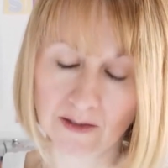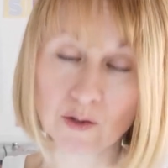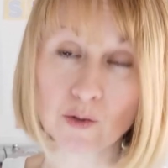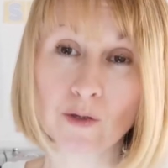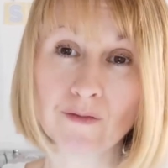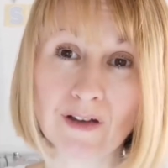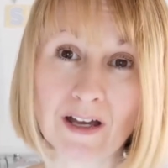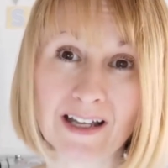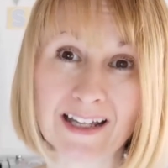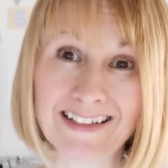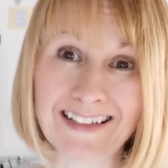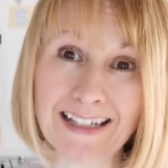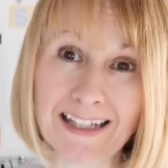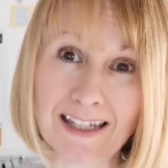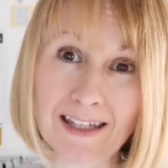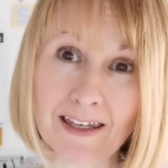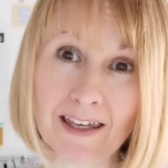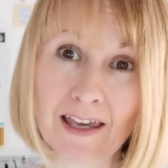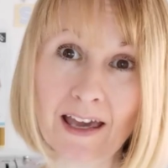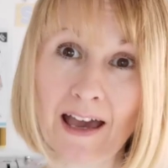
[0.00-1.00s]
So if I can
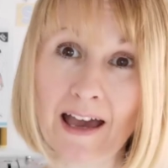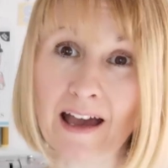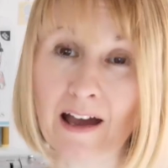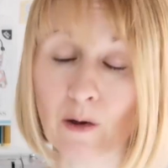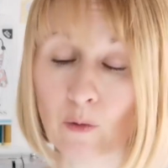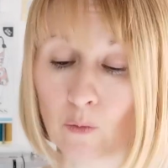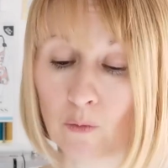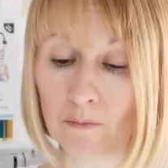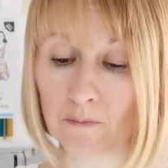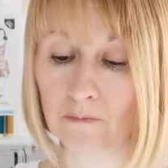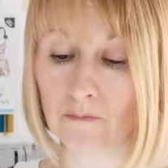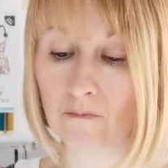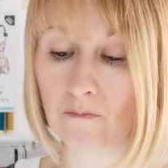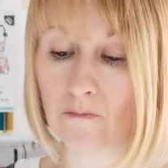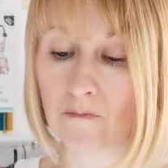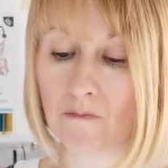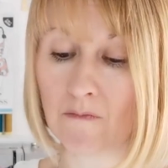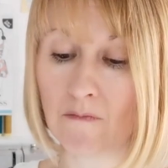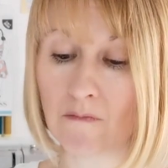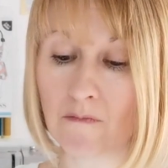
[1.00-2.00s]
eke it out,
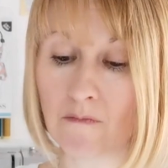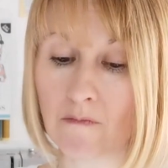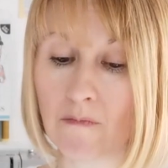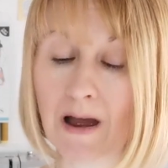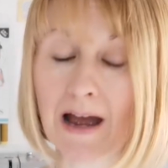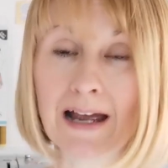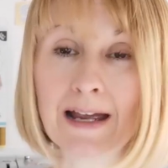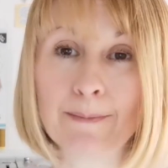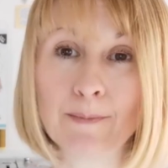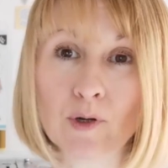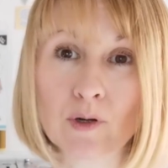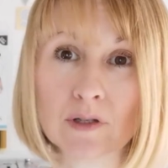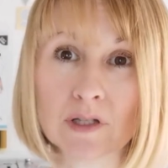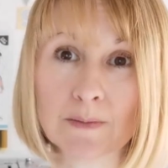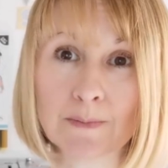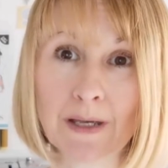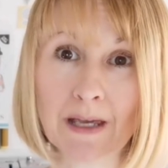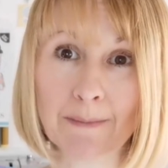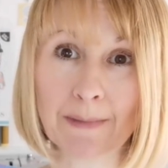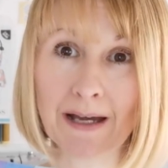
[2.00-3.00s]
I am going
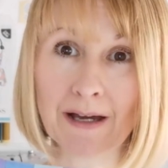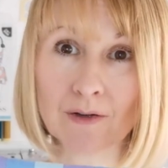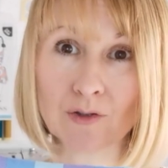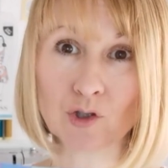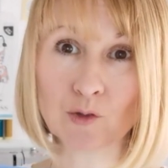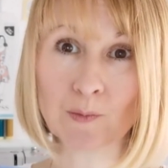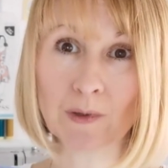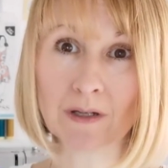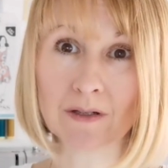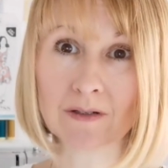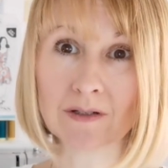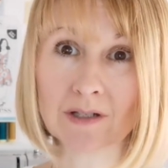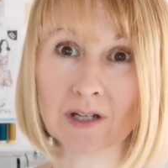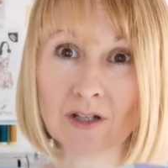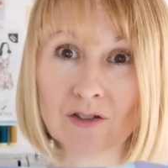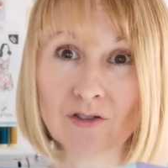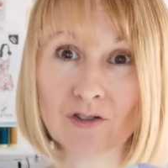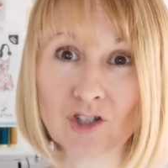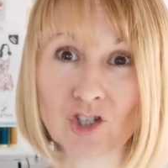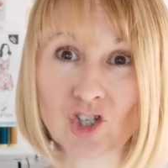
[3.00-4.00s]
to make my husband
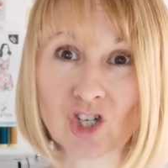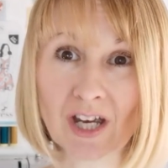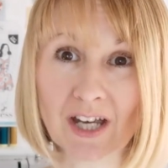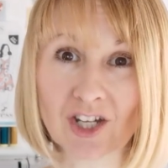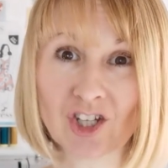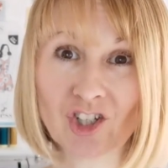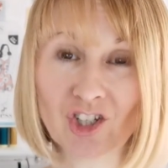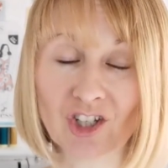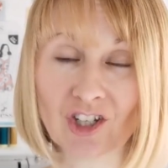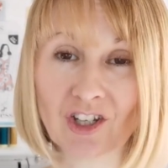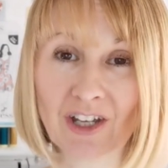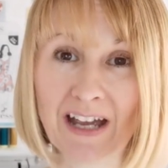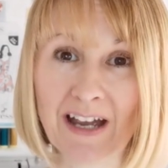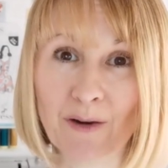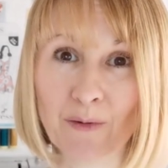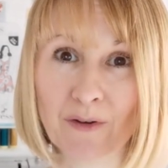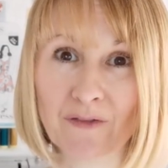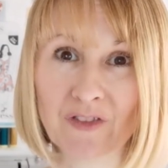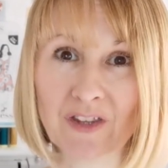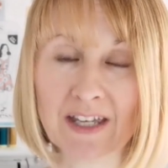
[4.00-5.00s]
another check shirt
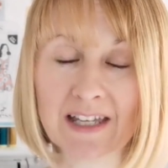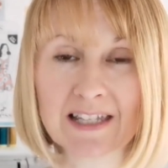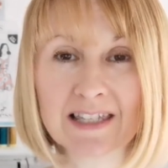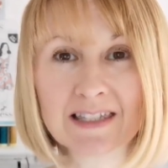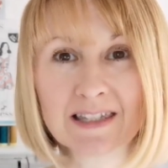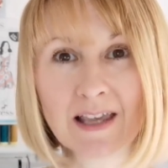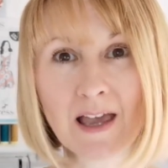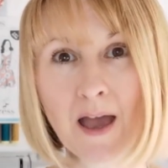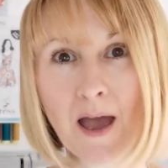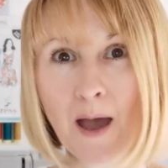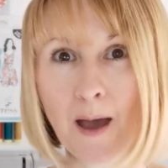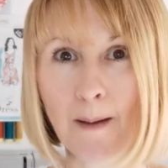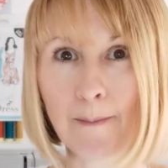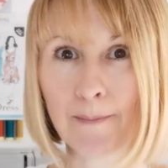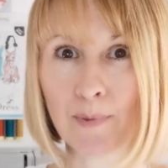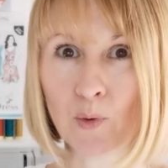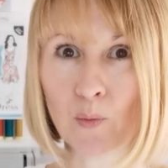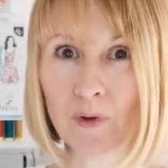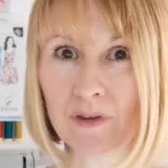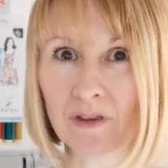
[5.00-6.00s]
out of this,
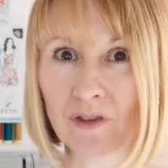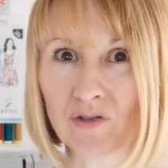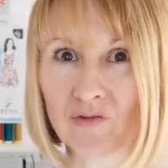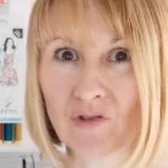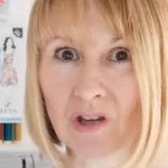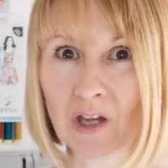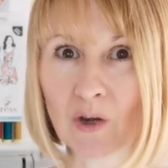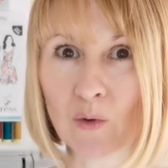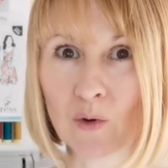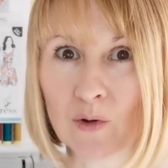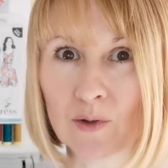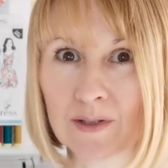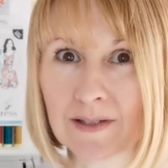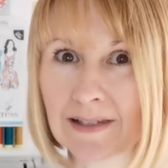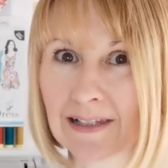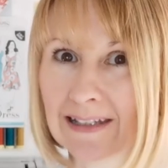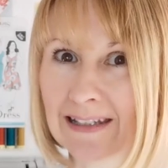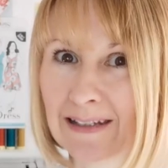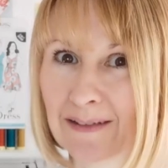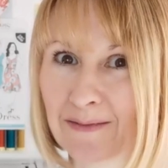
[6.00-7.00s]
but with a 3/4
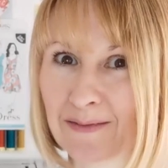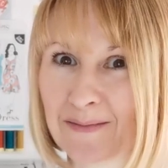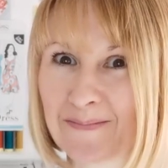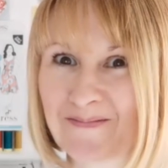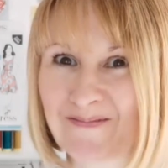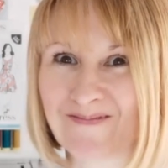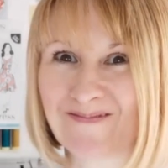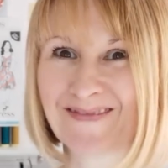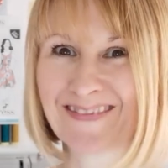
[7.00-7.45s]
sleeve.